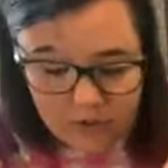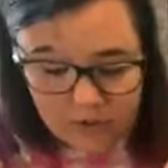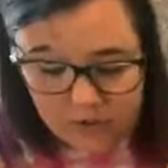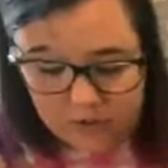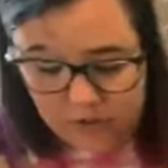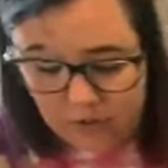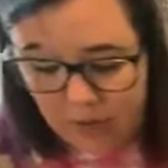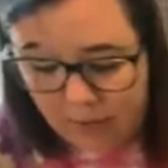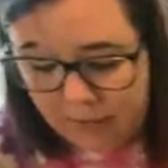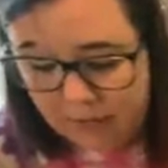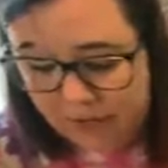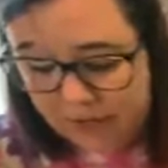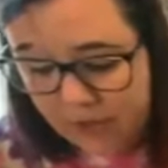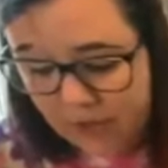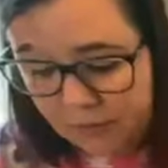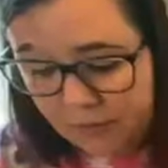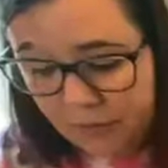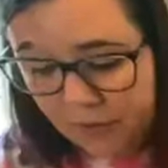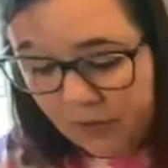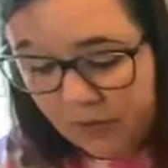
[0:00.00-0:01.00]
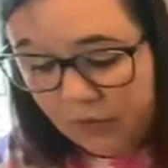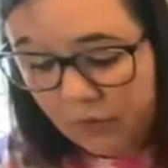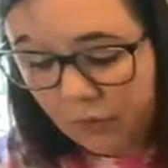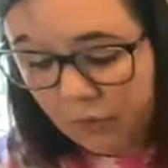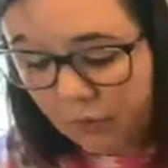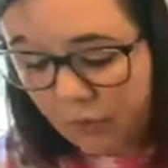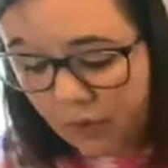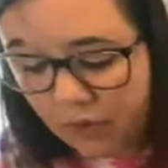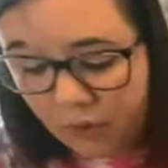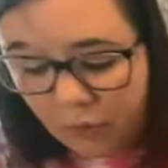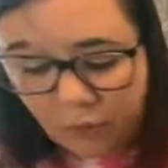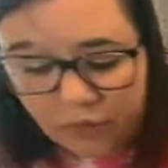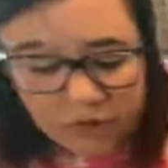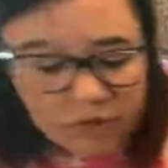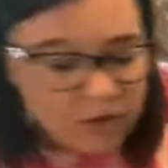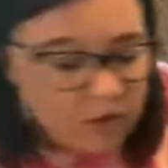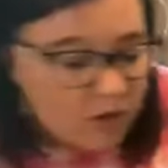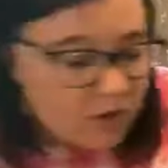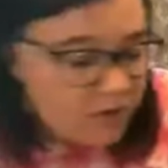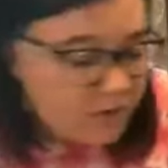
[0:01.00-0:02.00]
So I'm just going to put one wheel
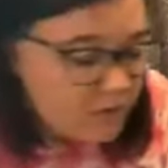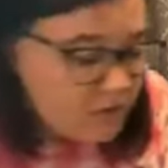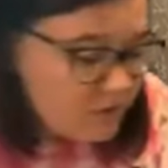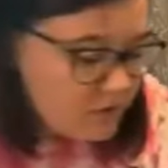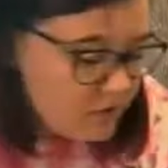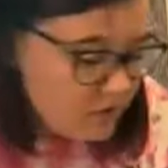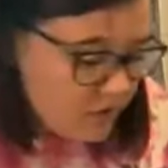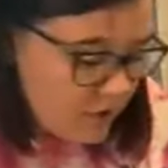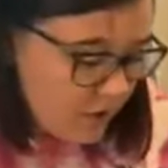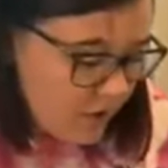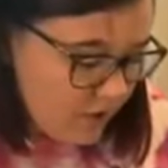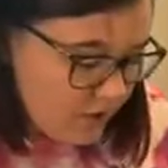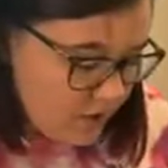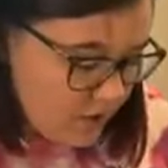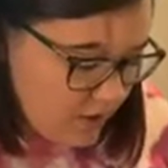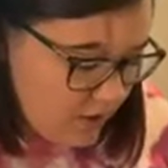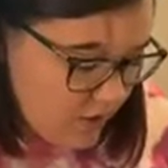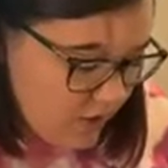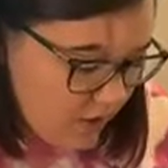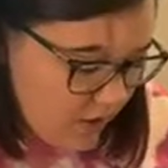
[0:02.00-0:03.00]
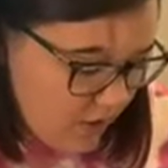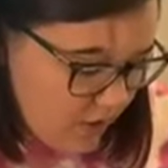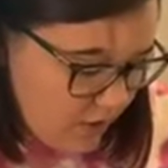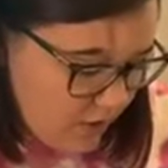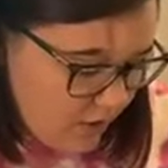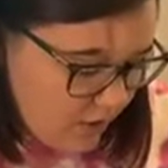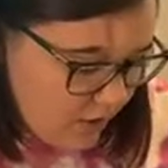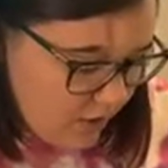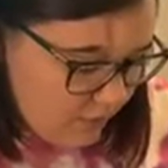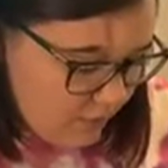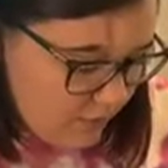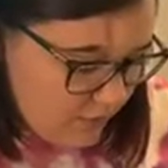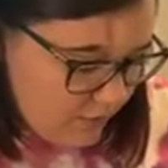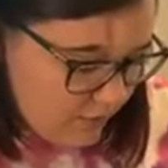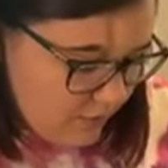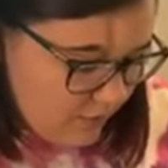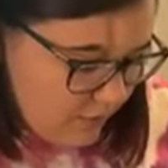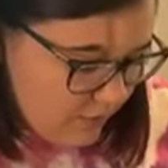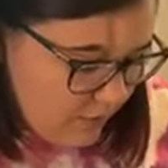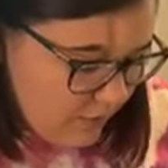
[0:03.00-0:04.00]
on to start, and with
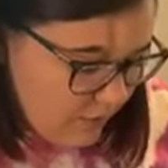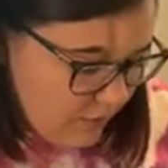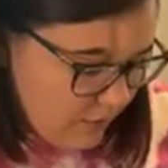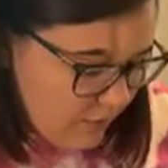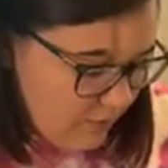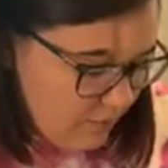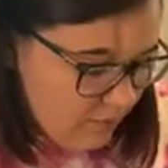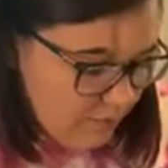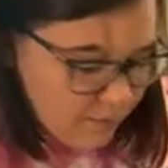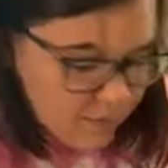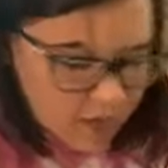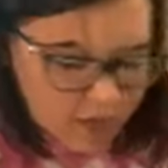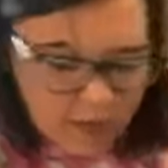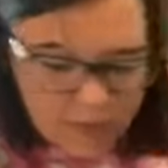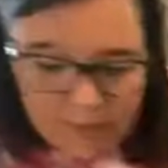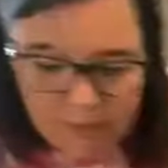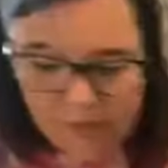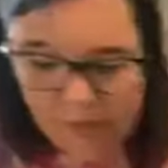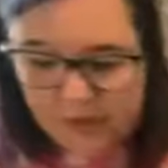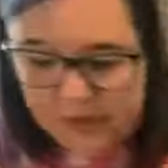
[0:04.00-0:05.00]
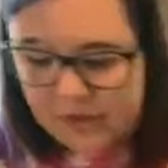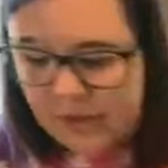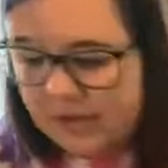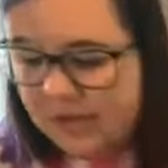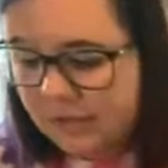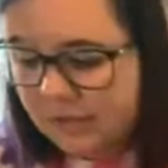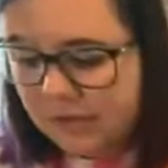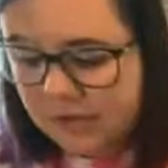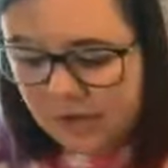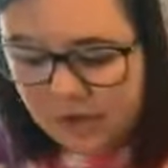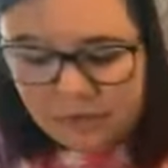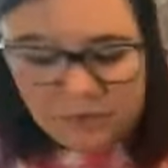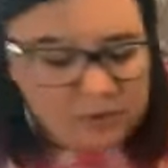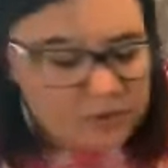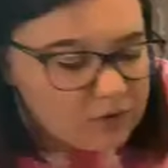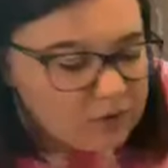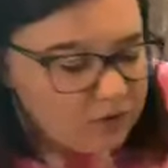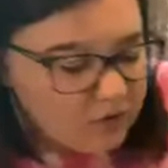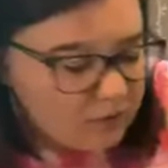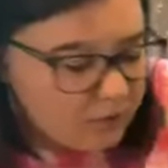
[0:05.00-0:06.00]
my process, I'm just going to put
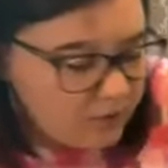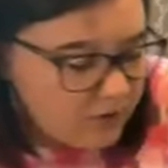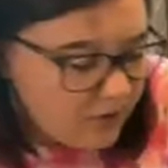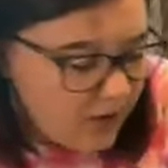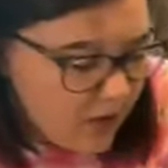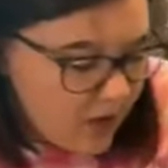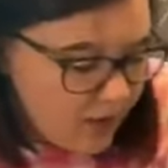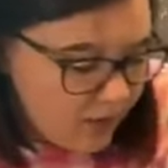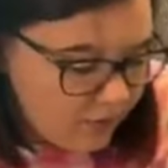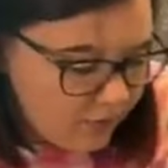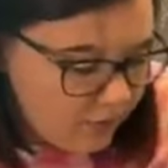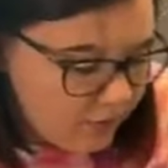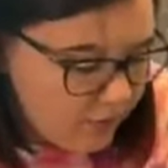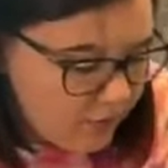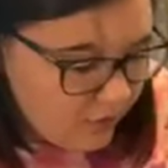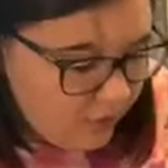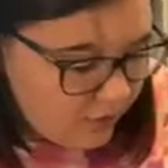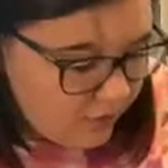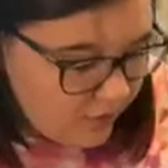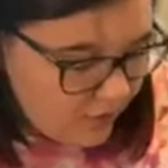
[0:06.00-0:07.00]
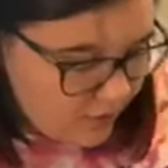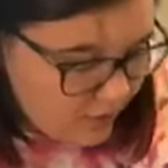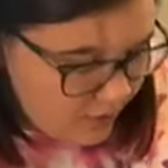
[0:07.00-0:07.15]
a little bit of hot glue,